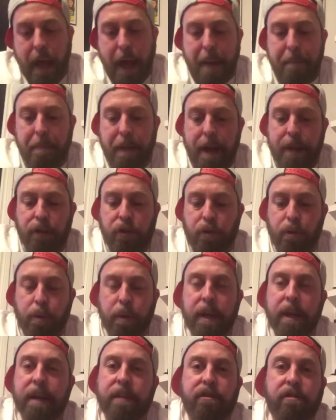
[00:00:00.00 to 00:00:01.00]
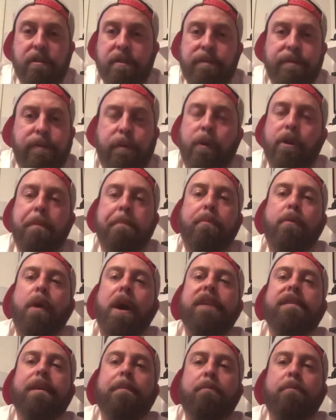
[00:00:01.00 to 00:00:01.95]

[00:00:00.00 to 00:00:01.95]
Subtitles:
not doing it for the prize.